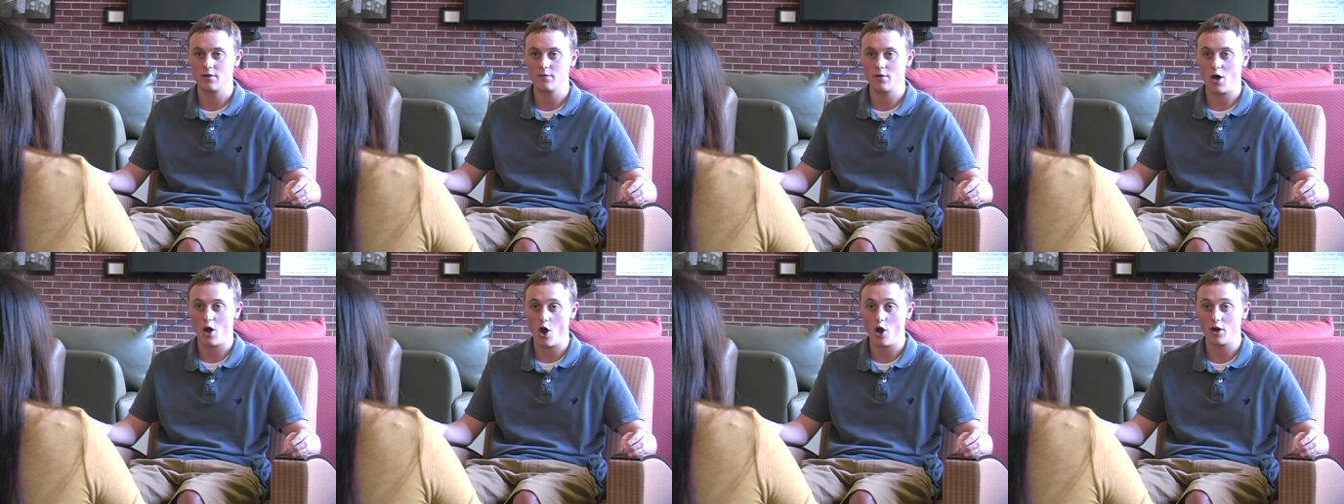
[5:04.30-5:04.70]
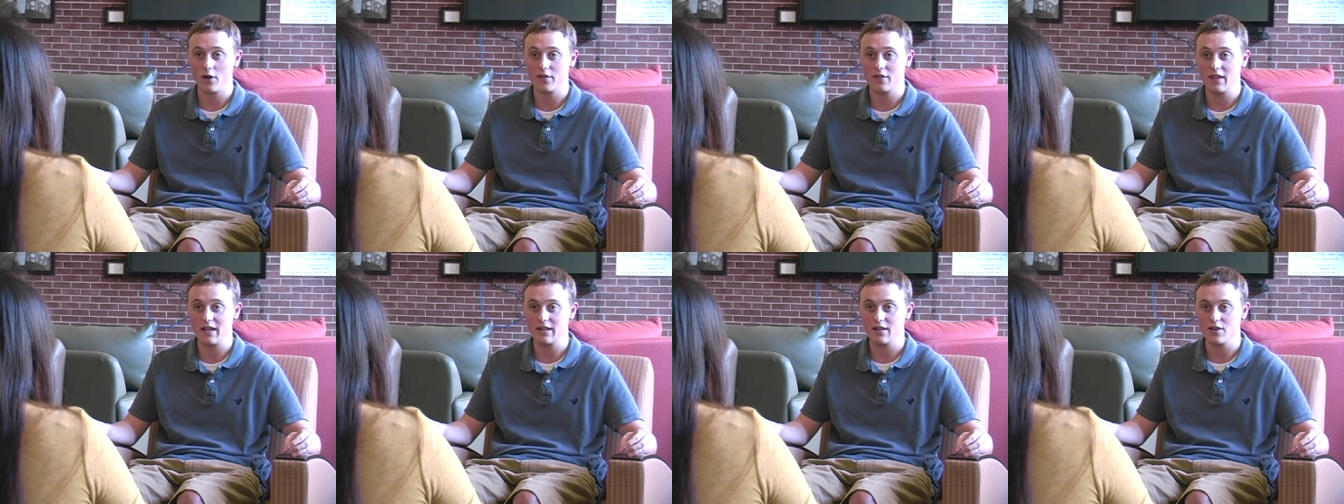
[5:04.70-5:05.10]
a hard
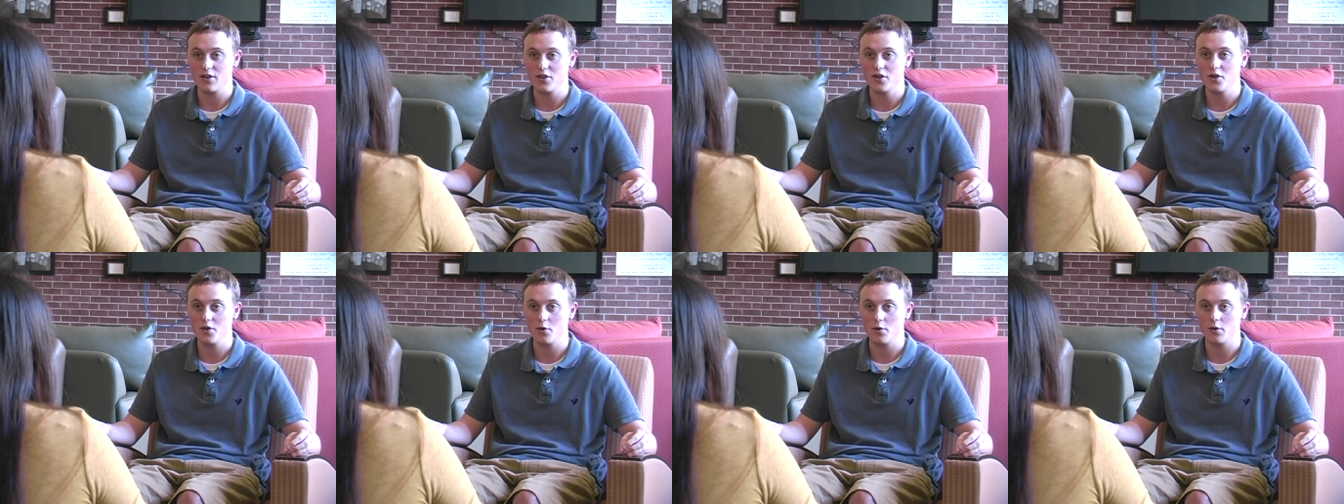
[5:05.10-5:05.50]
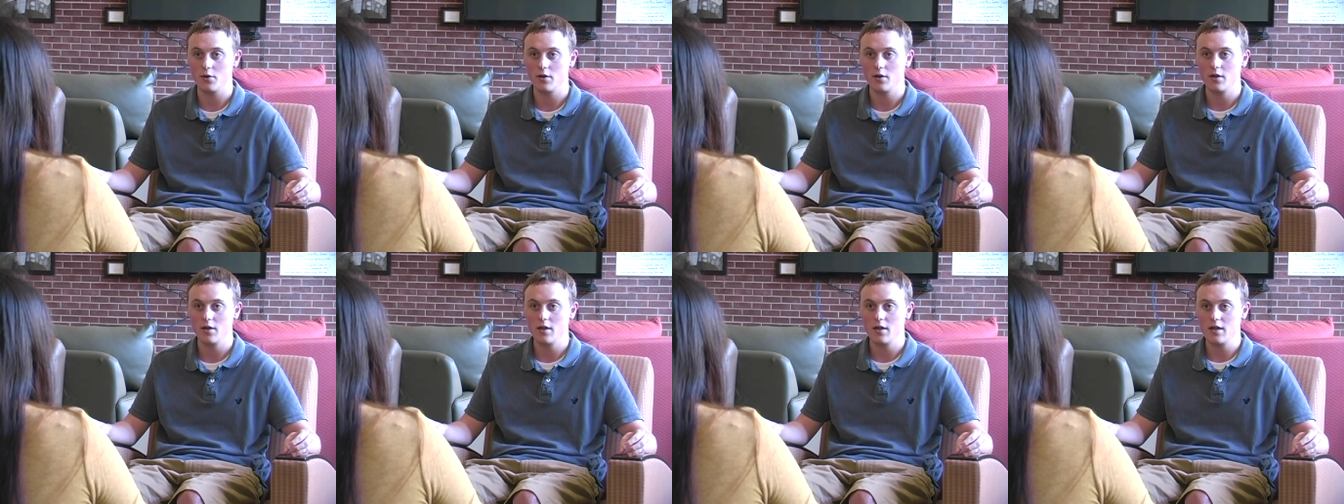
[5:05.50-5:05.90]
thing to do.
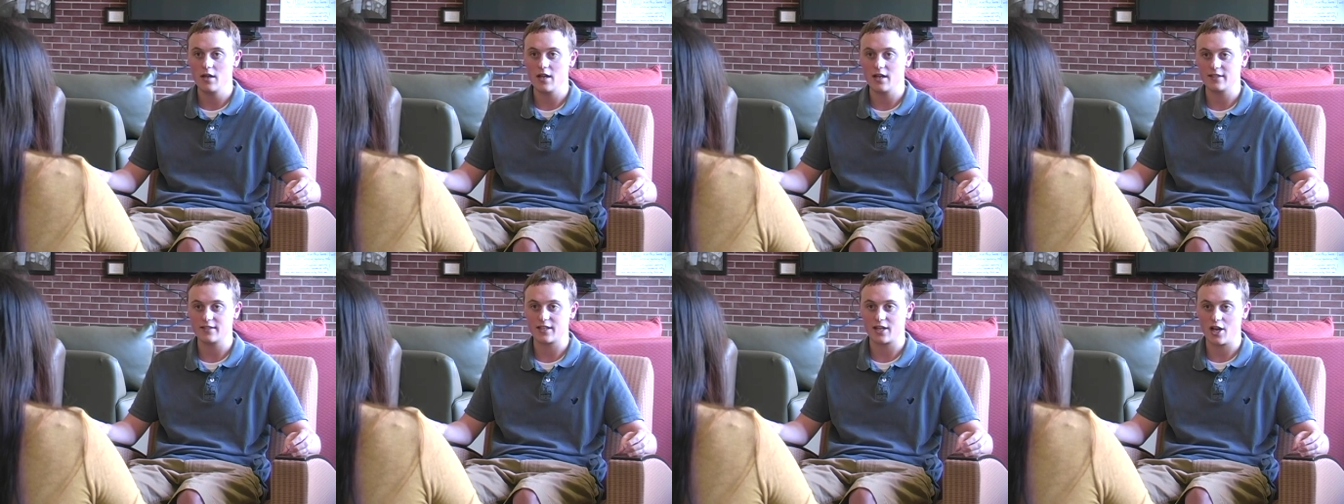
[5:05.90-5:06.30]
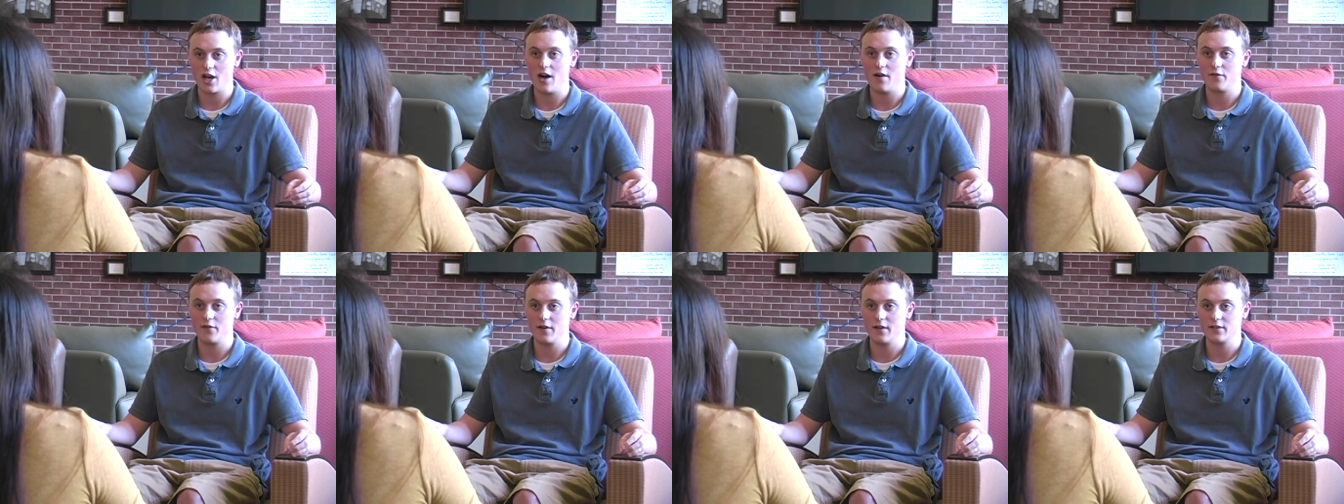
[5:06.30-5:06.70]
It's a
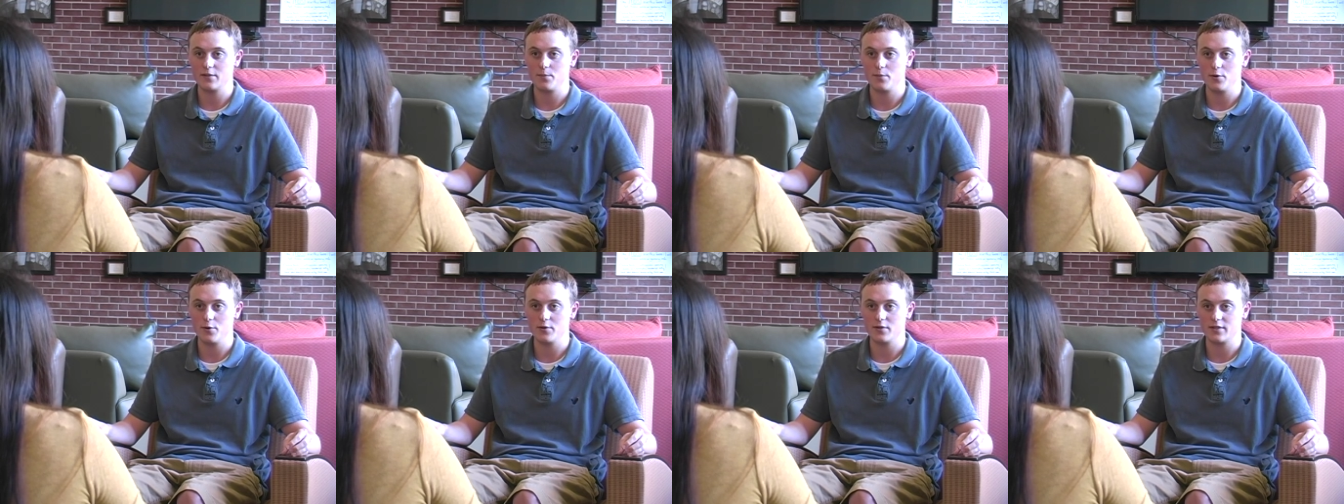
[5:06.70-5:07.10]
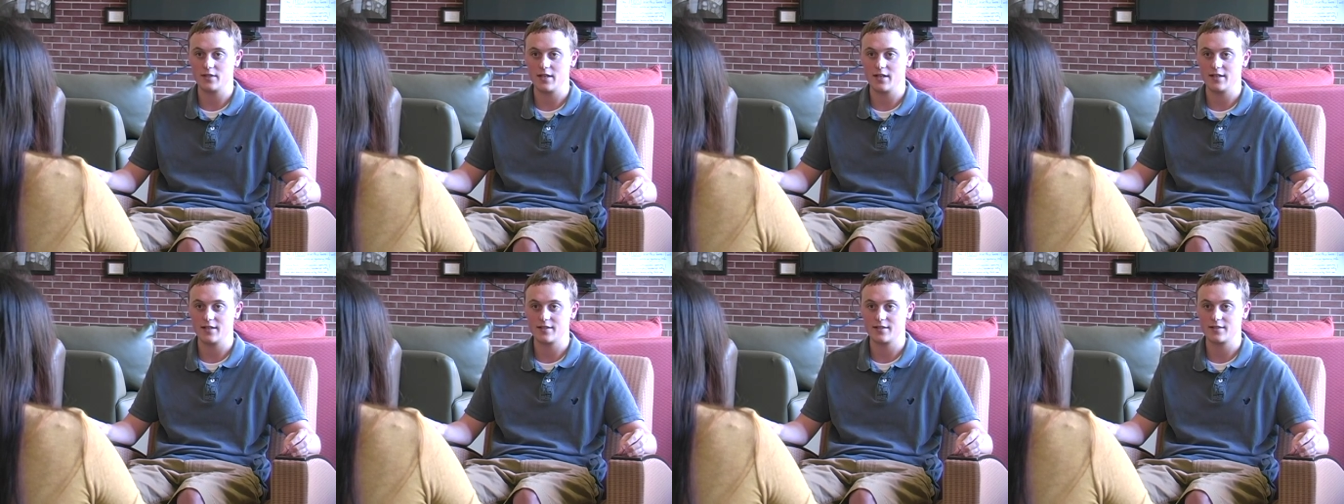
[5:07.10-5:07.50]
confidence boost,
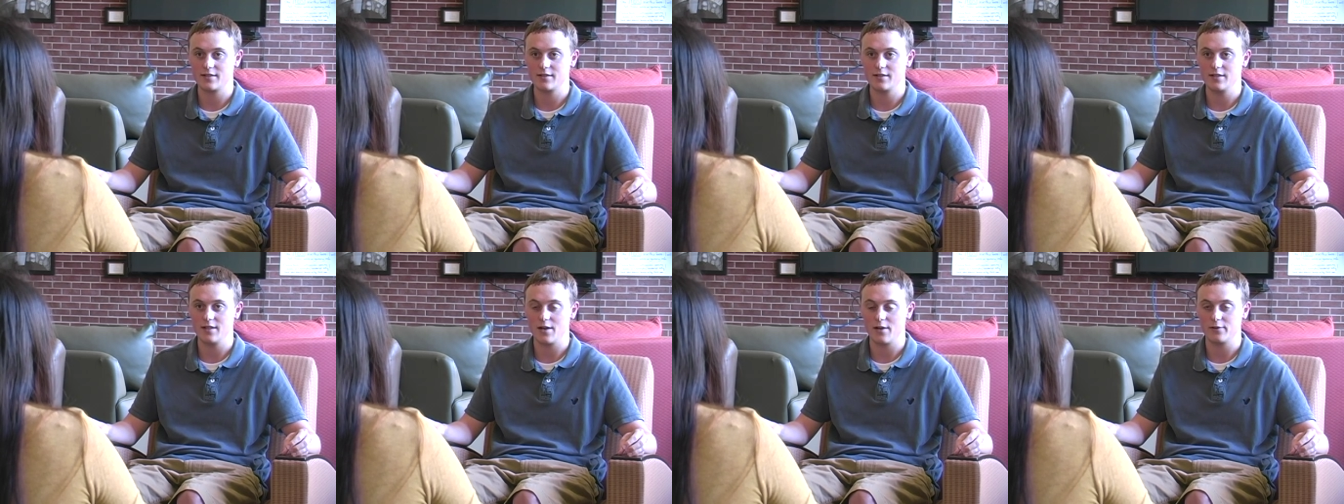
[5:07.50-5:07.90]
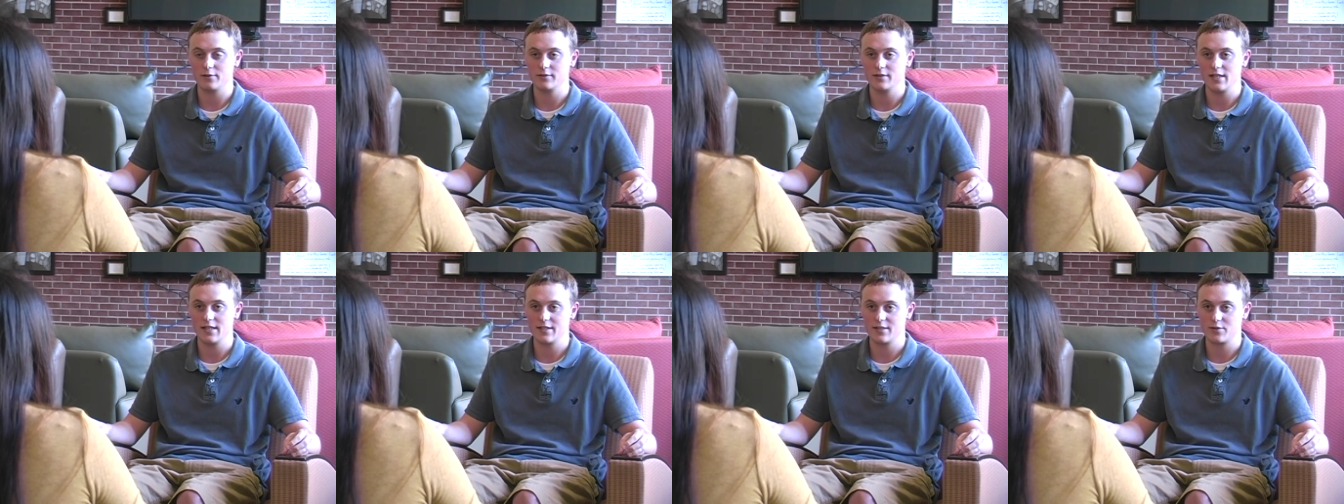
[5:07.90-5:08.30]
and
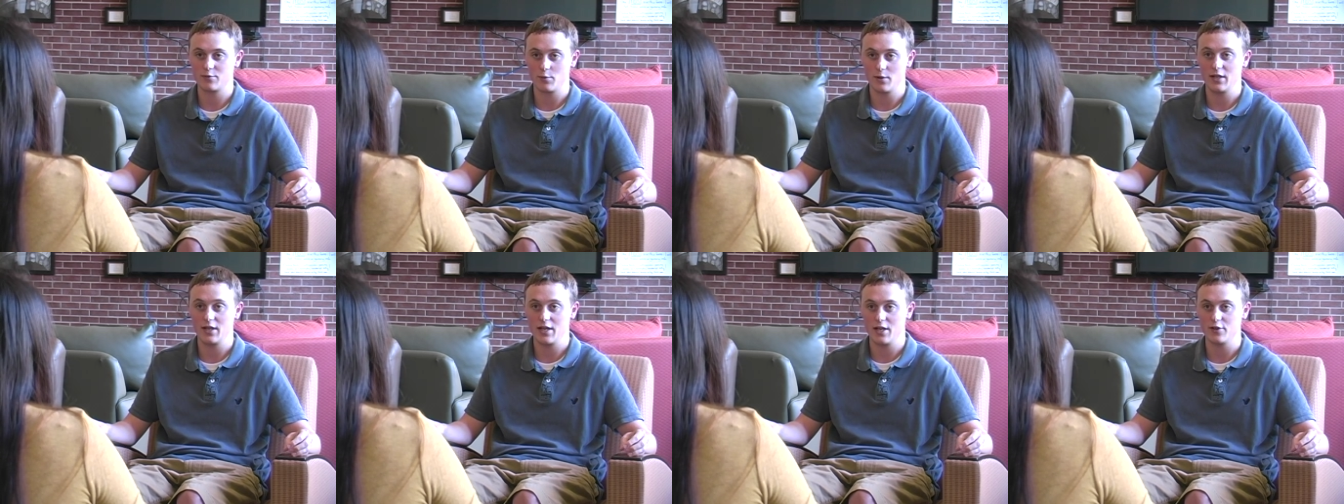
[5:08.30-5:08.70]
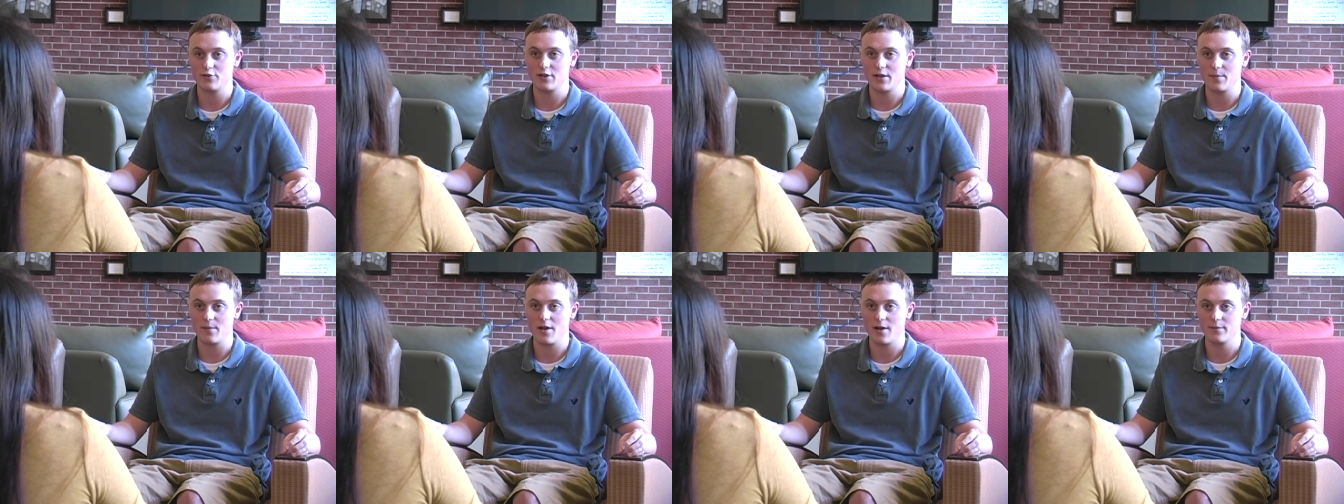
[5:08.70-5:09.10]
it's really a
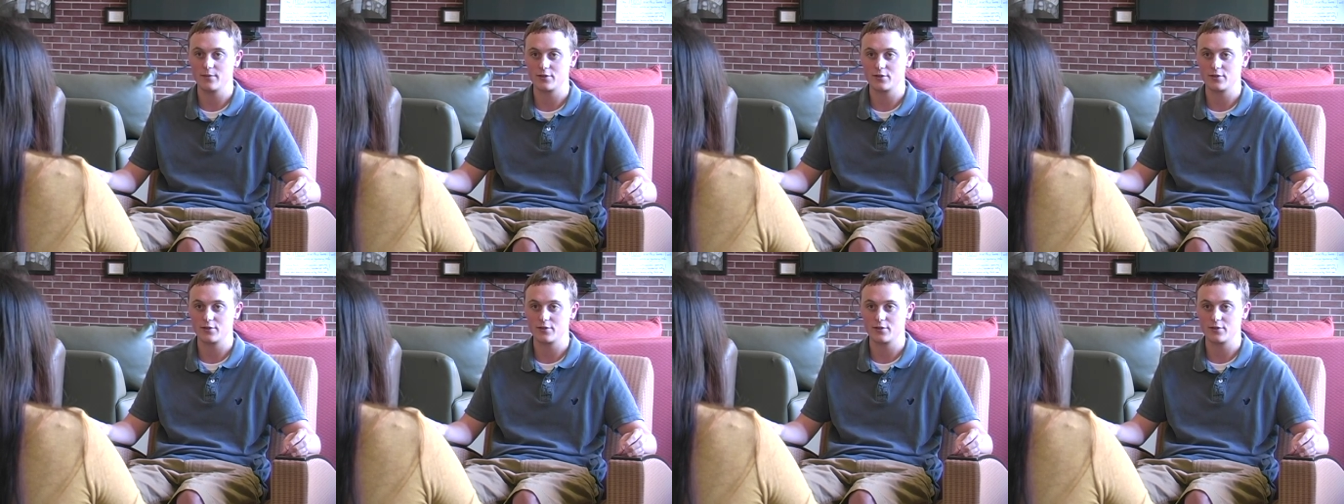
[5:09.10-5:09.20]
dream come